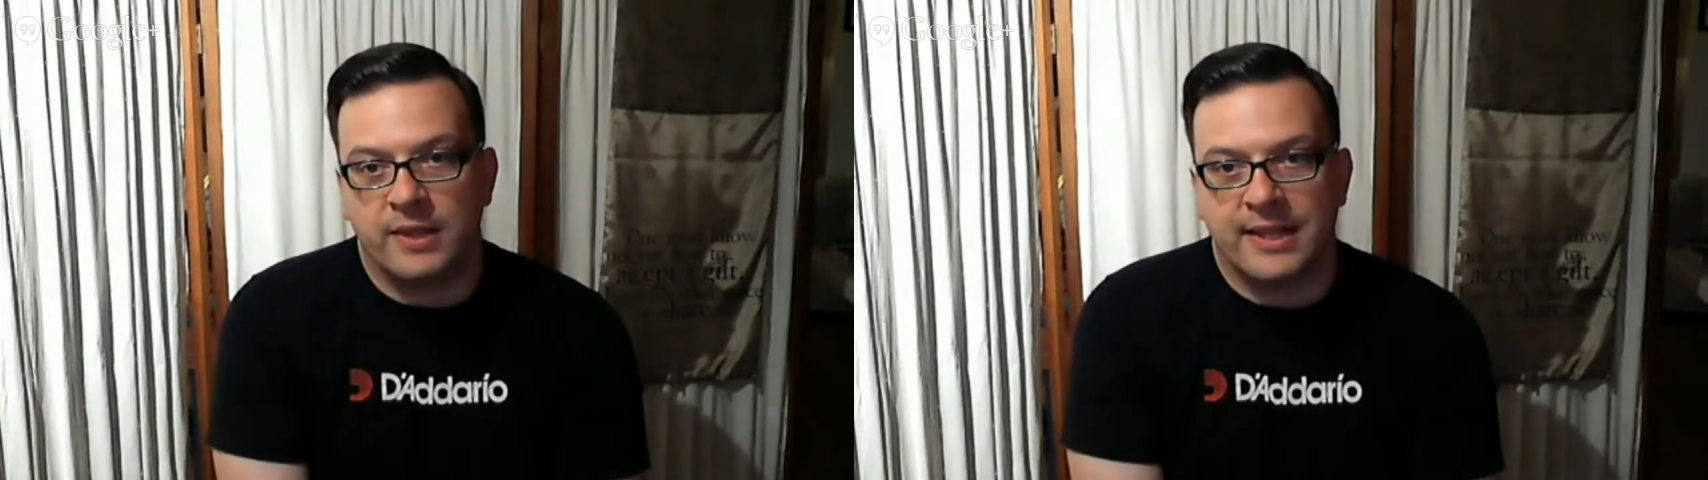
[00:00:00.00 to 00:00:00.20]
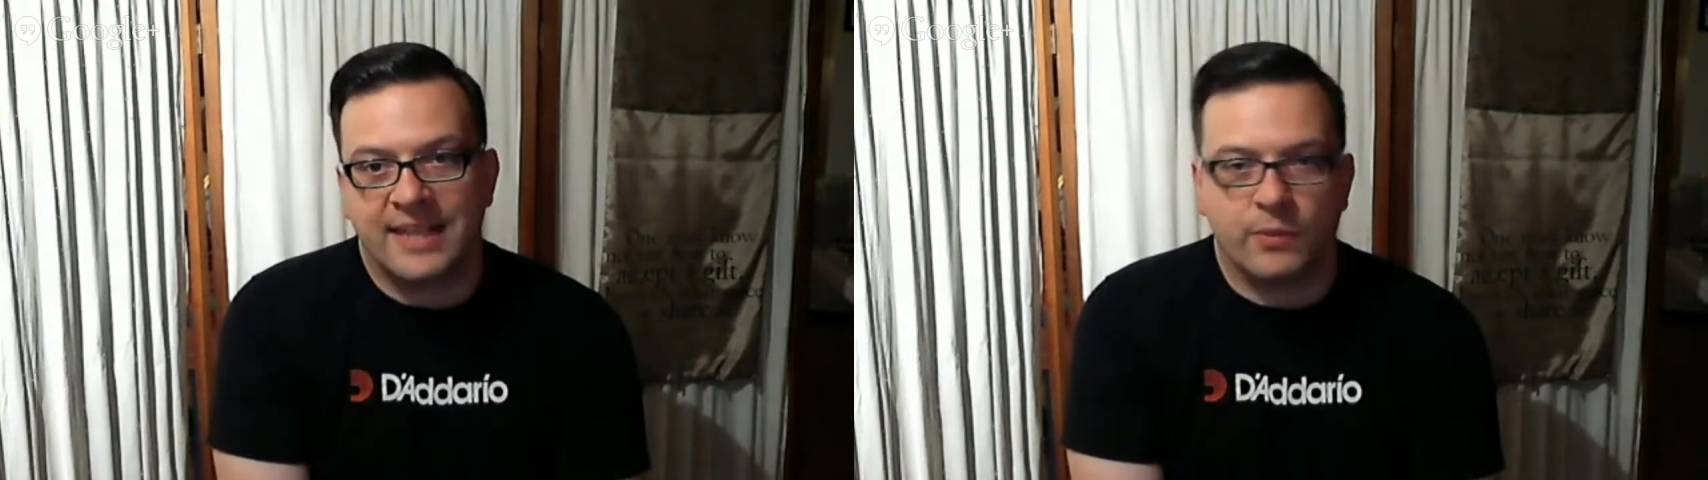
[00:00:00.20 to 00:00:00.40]

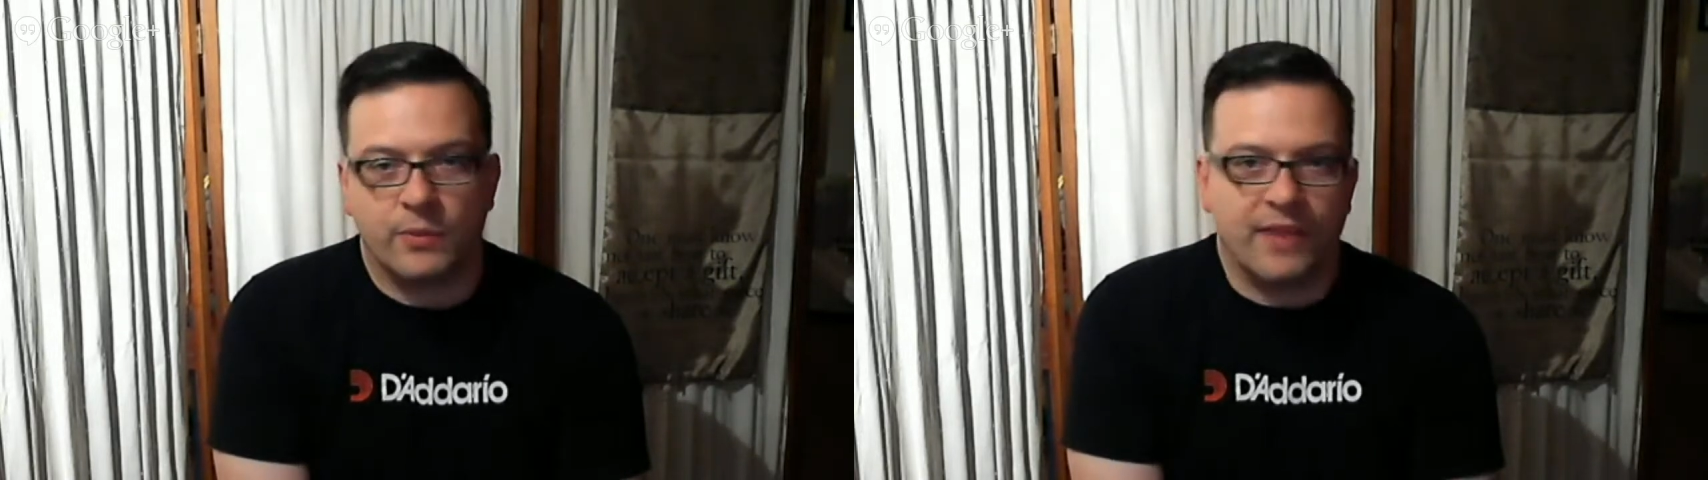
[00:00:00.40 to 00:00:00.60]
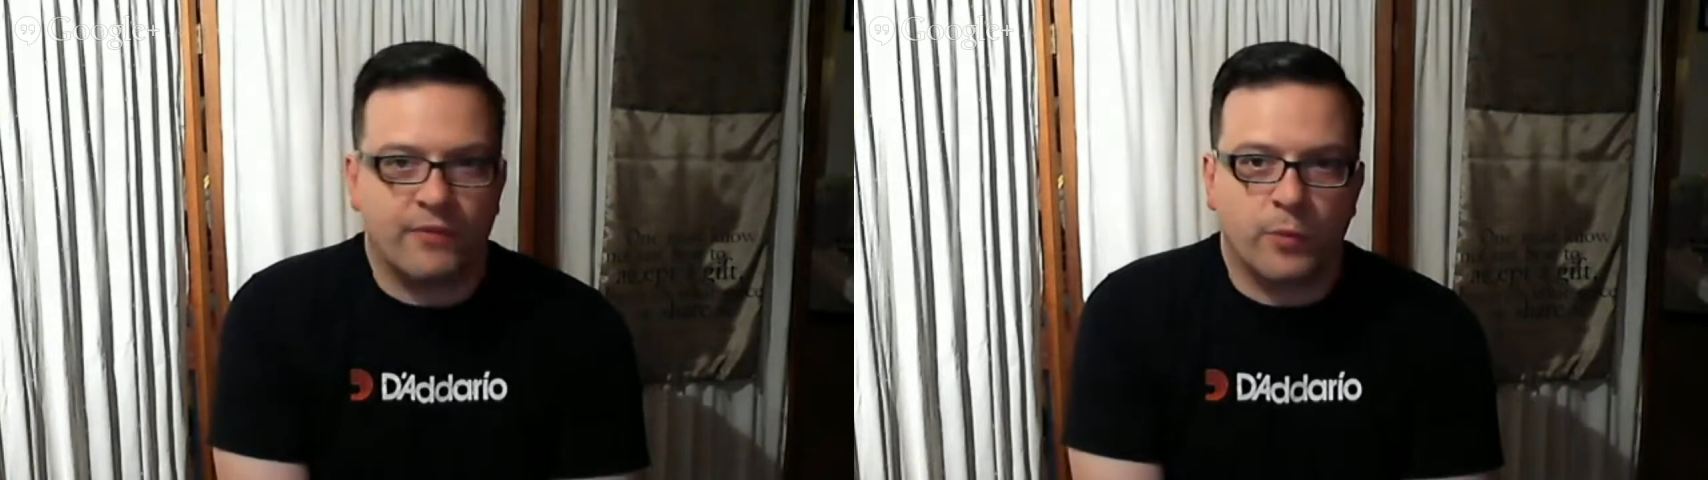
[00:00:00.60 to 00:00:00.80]
that's the
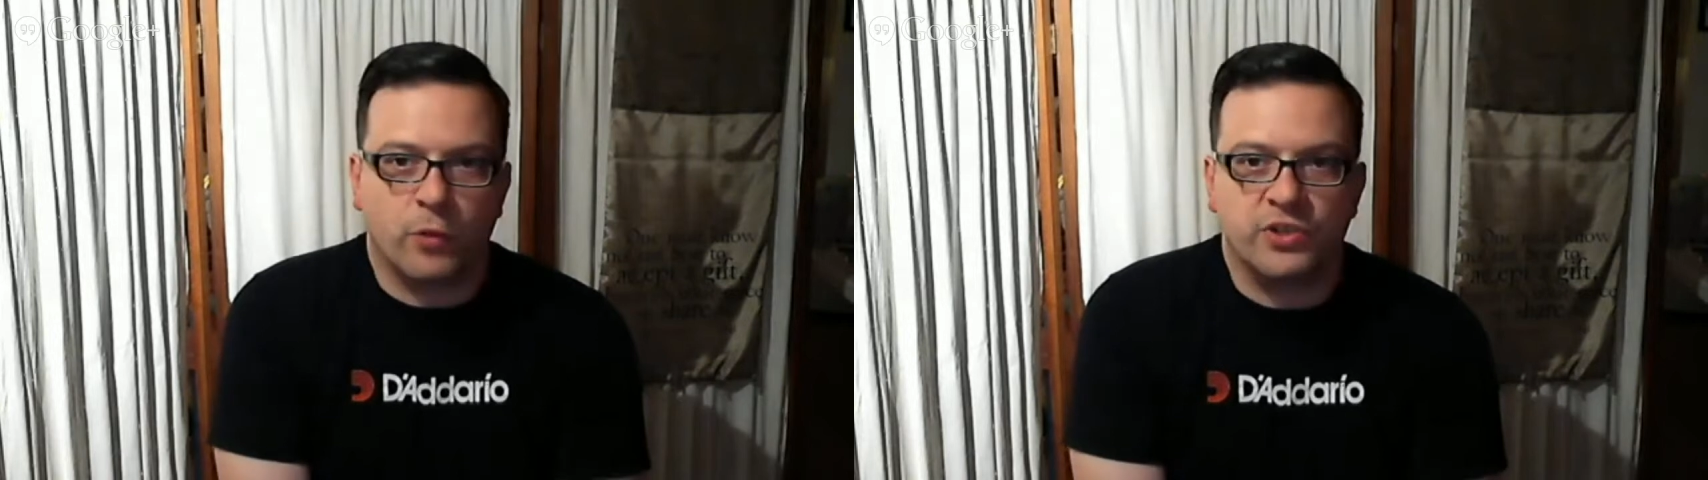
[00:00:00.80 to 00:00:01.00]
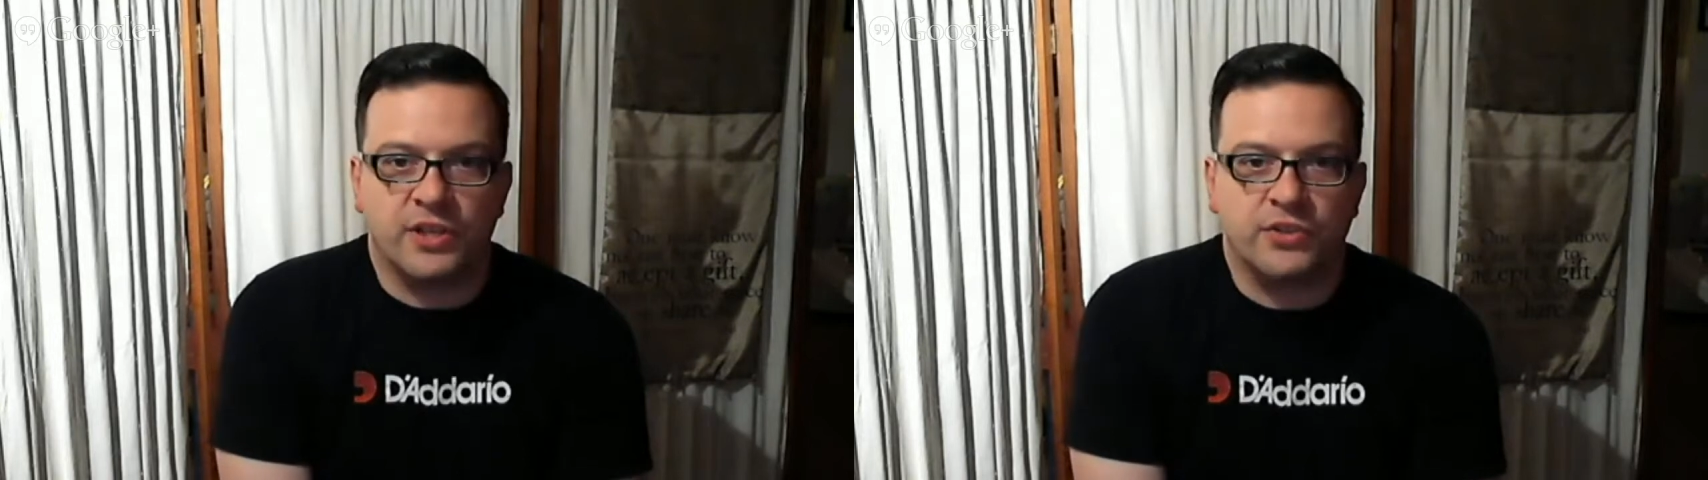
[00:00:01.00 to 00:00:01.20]
way I've
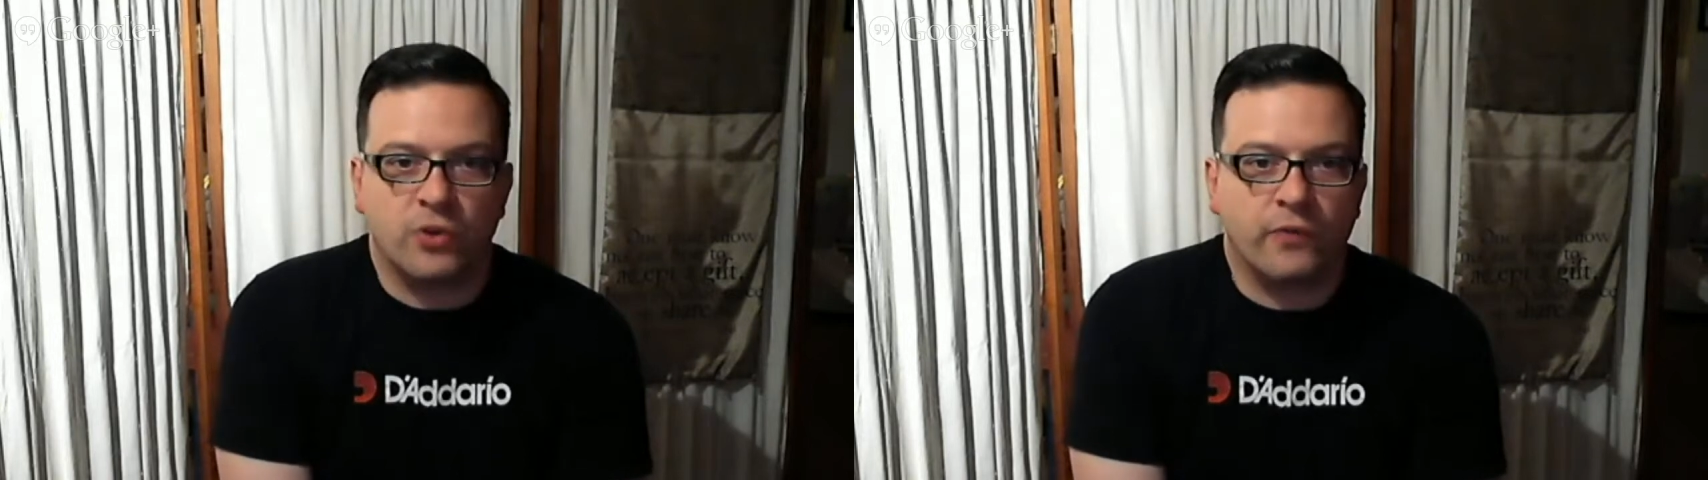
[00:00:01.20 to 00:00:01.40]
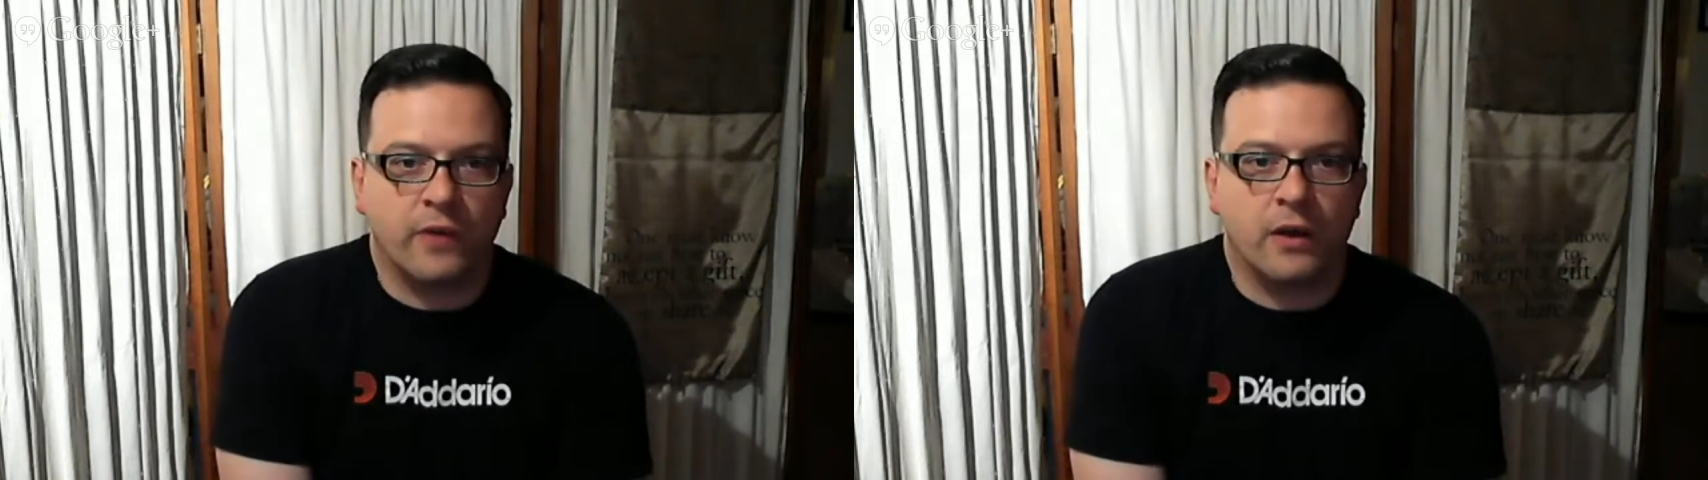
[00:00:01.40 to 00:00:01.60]
approached it
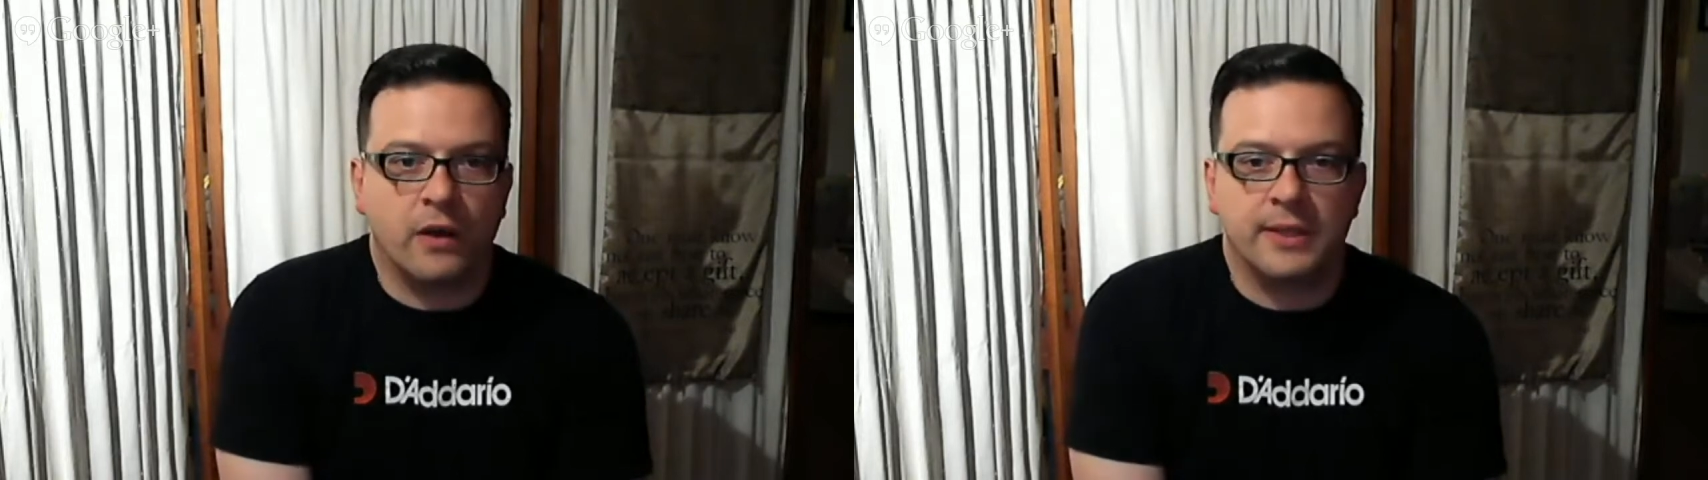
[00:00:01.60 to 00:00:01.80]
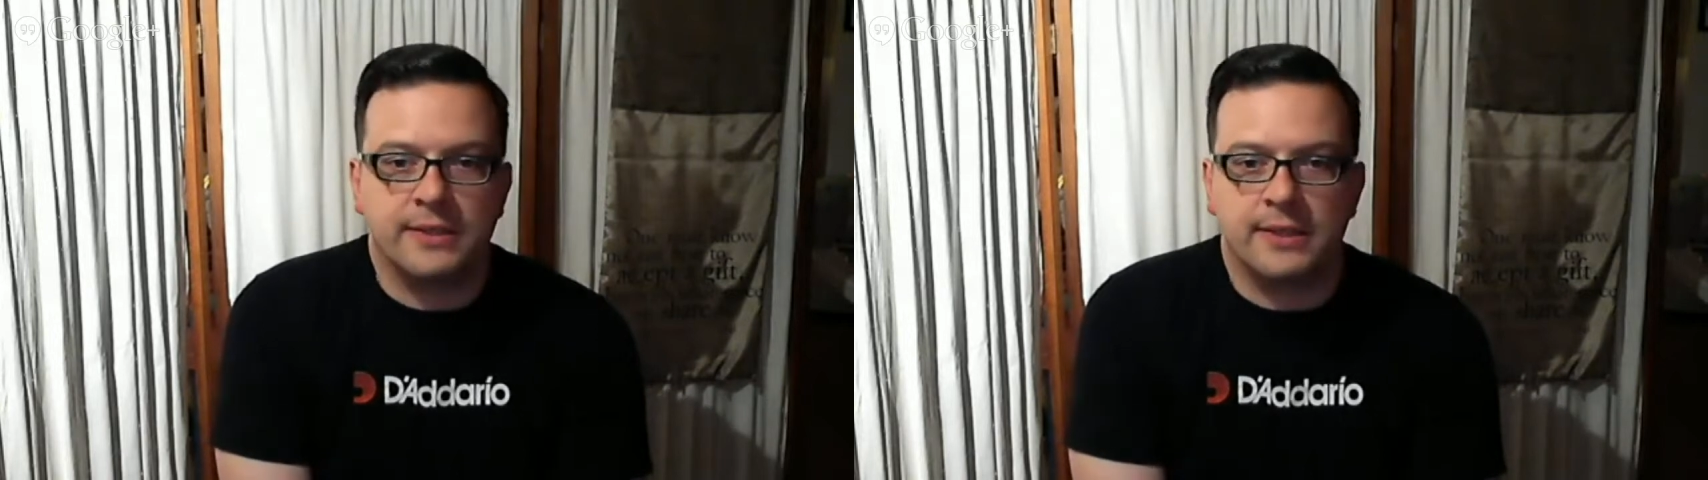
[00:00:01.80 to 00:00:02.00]
so far,
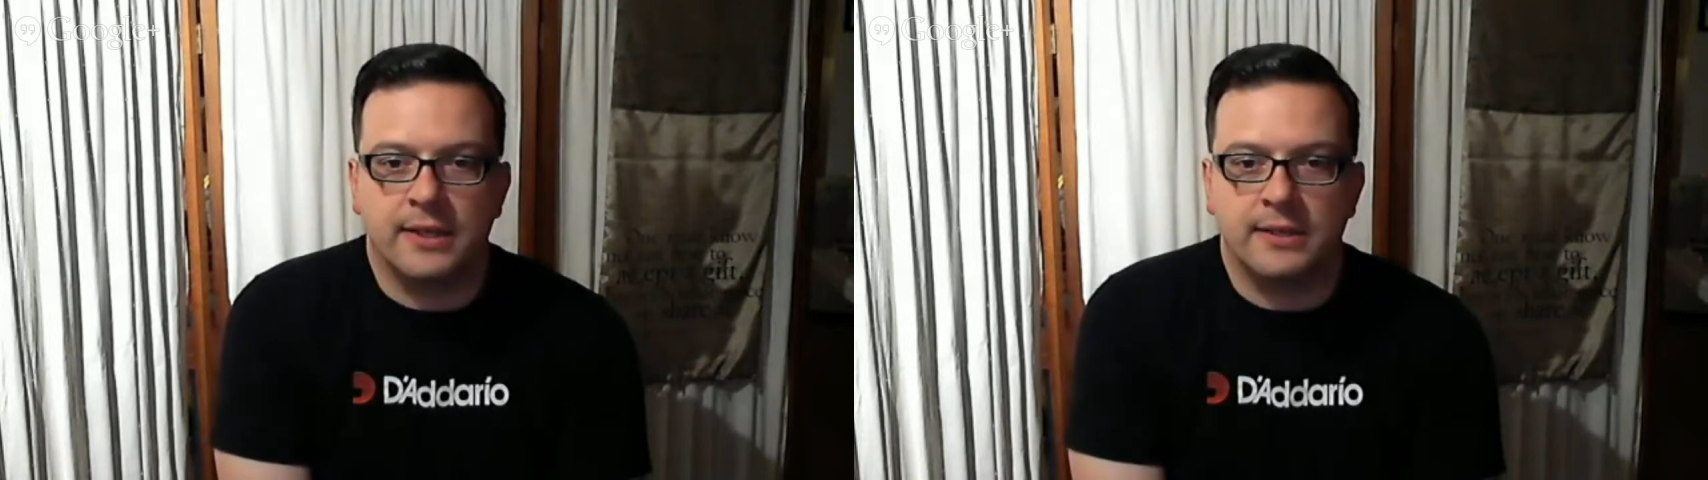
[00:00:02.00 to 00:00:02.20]
but